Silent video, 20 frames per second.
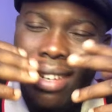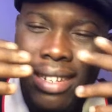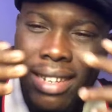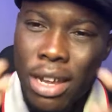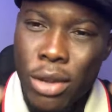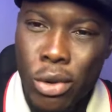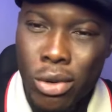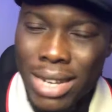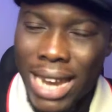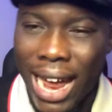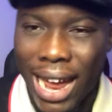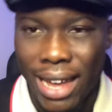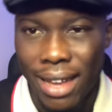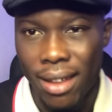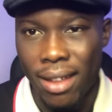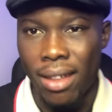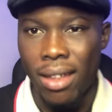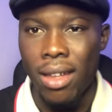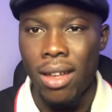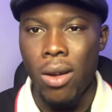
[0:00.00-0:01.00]
till the day you die.
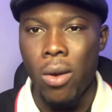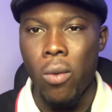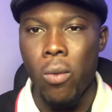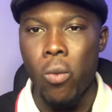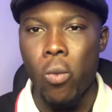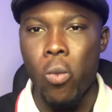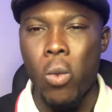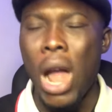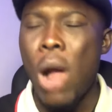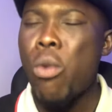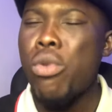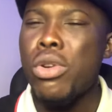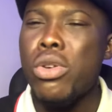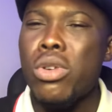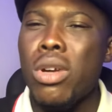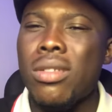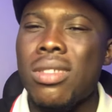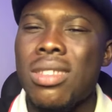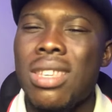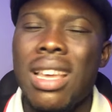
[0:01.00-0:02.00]
Why would you
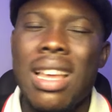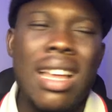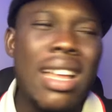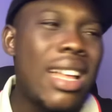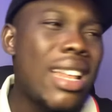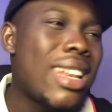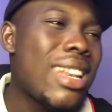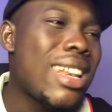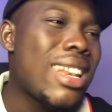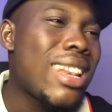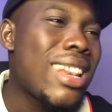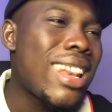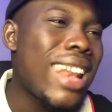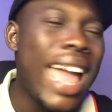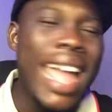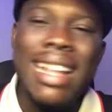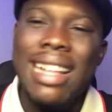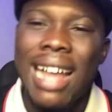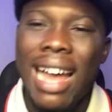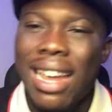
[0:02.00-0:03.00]
not
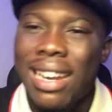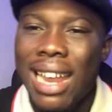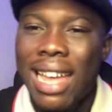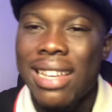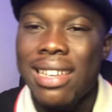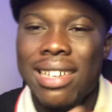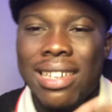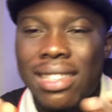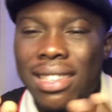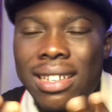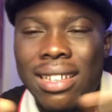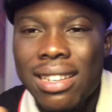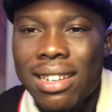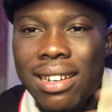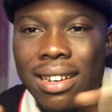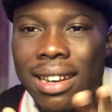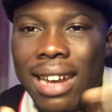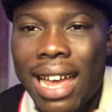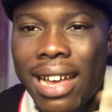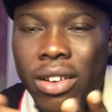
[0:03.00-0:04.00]
like her
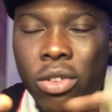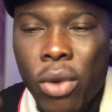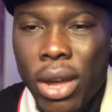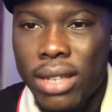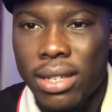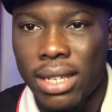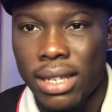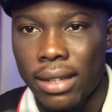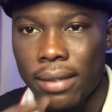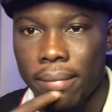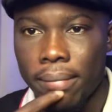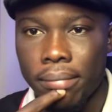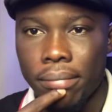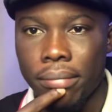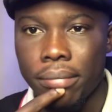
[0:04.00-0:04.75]
like crazy?